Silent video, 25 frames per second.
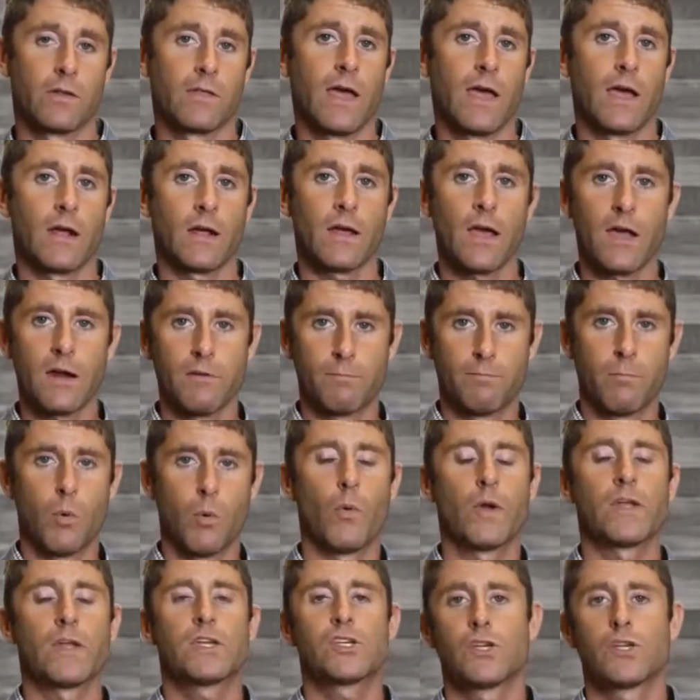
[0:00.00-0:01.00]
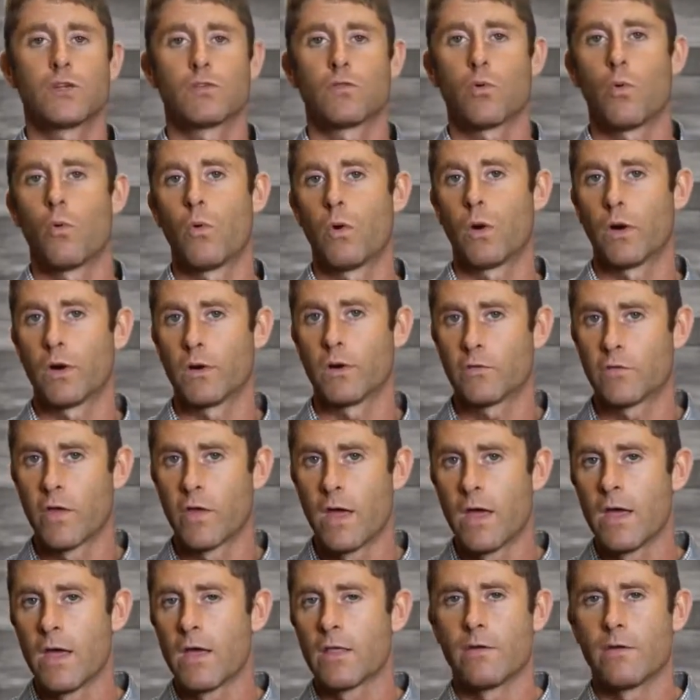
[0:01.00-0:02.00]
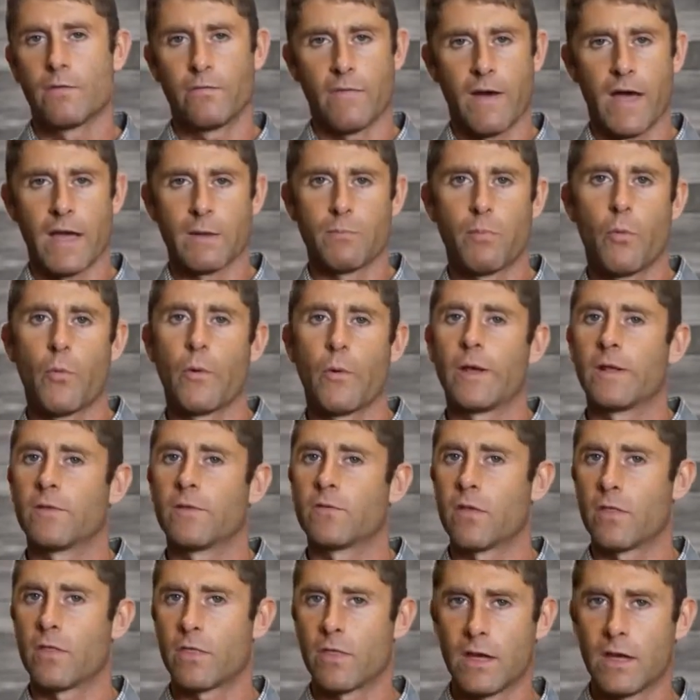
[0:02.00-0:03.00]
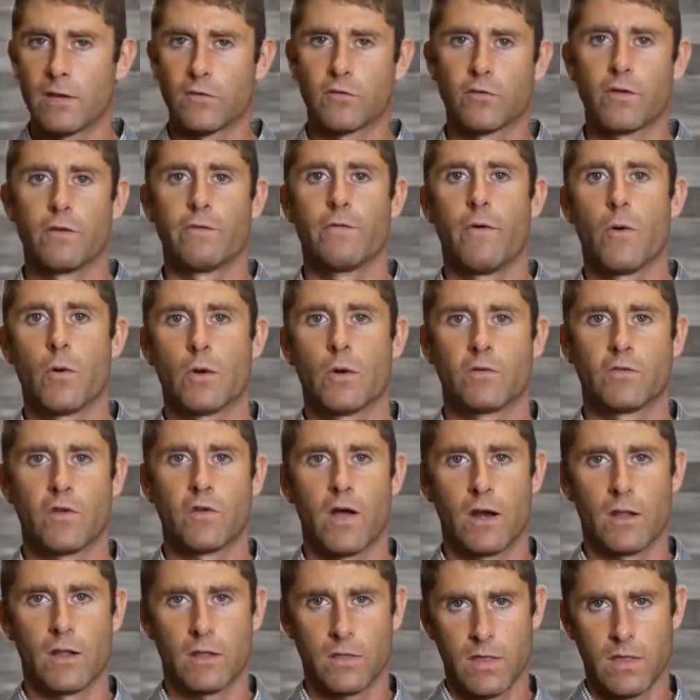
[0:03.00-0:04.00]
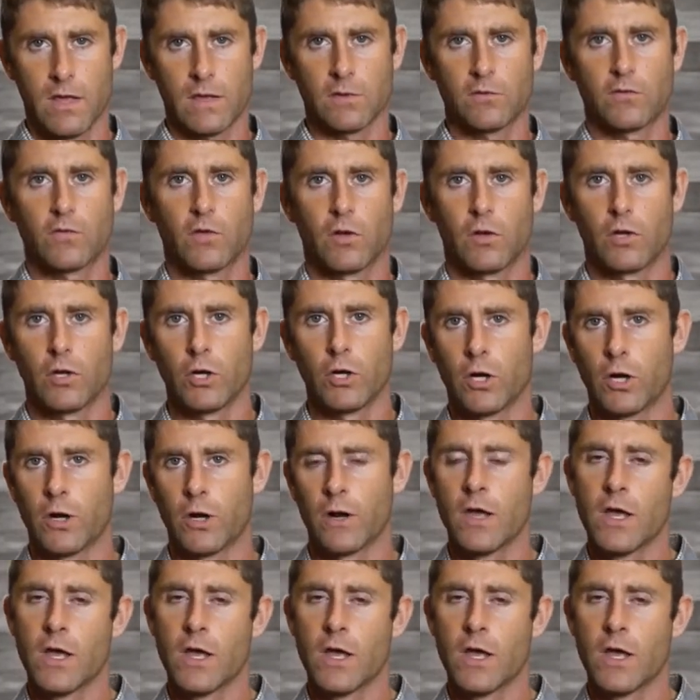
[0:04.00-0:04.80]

that kind of points you towards the fine points and things to focus on and things to learn.